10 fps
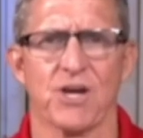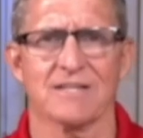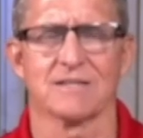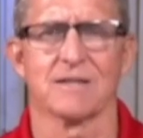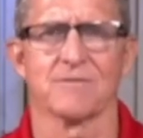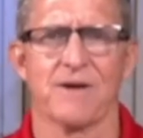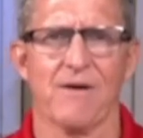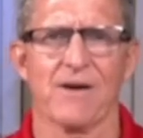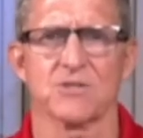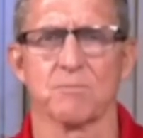chess and the
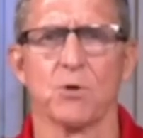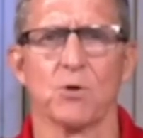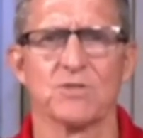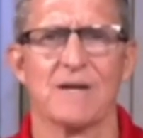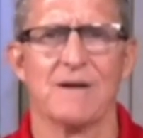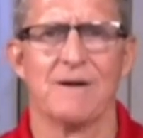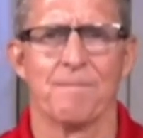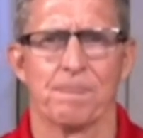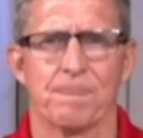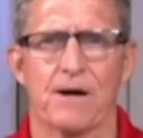various moves,
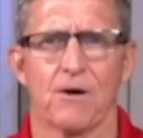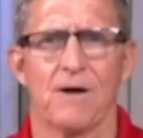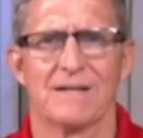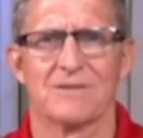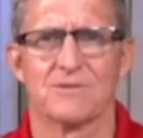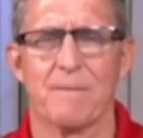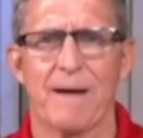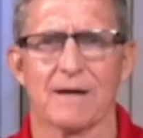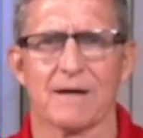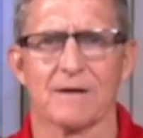
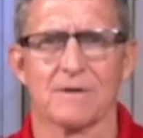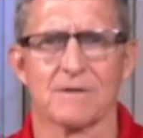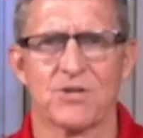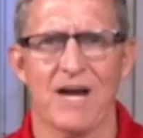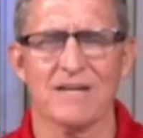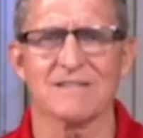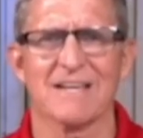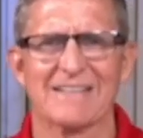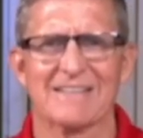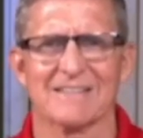chess
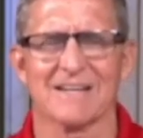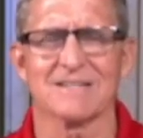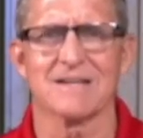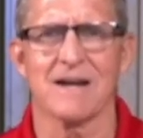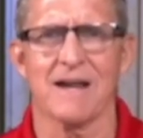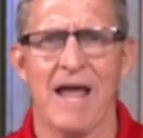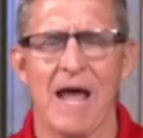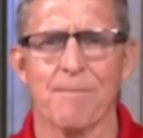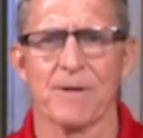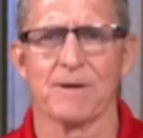like that doesn't
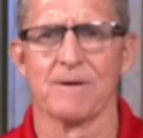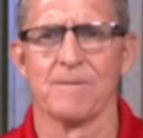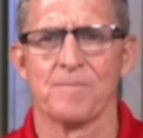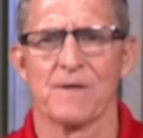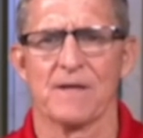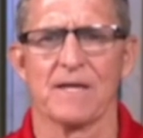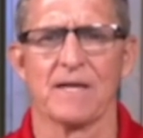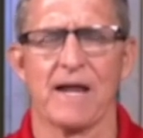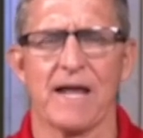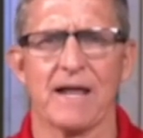happen
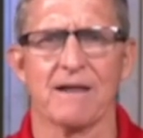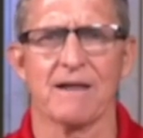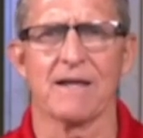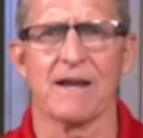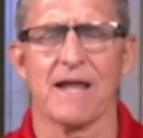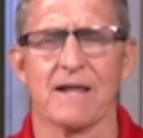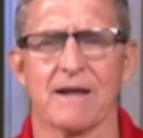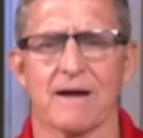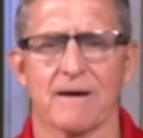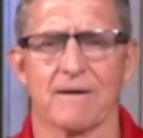in
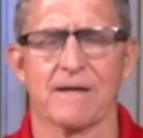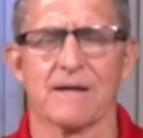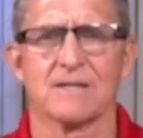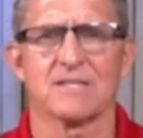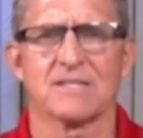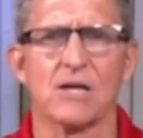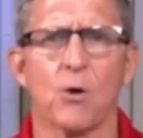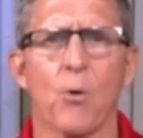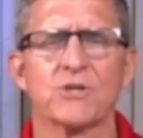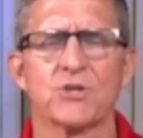a
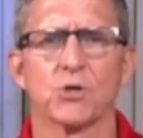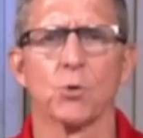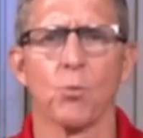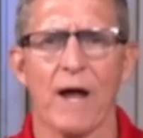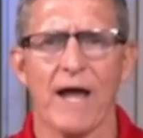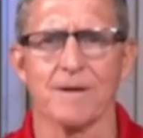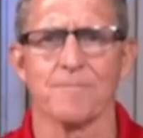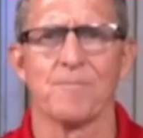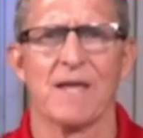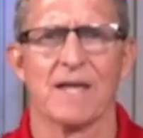sequential way.
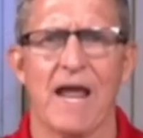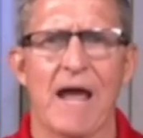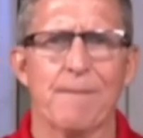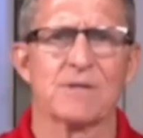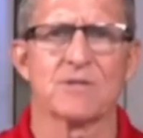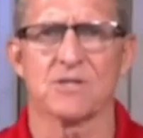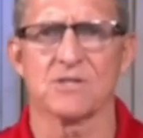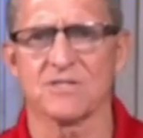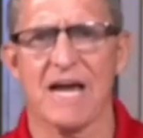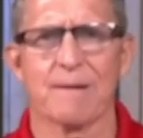It happens
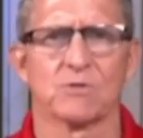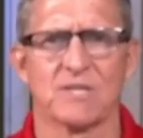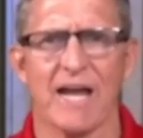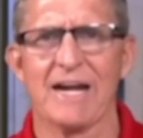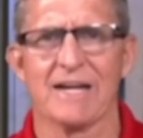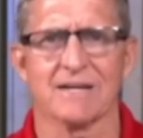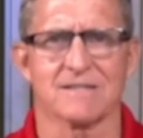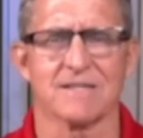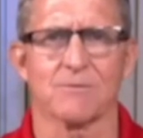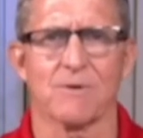
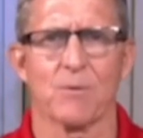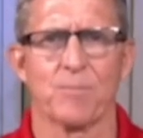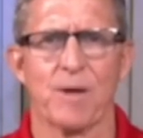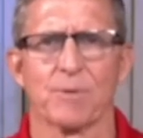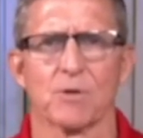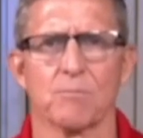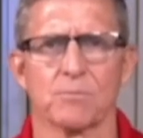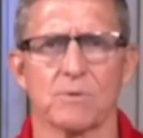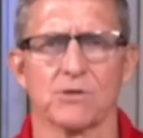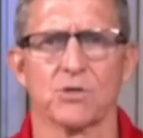simultaneously, right? When people
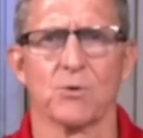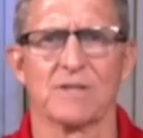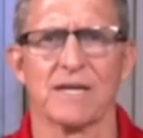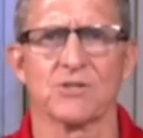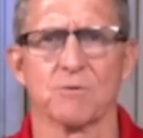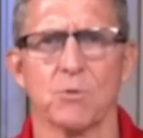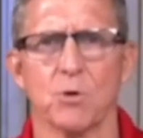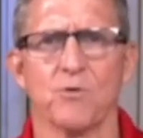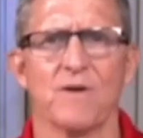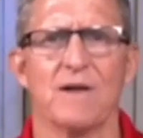are doing things to
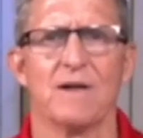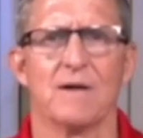move,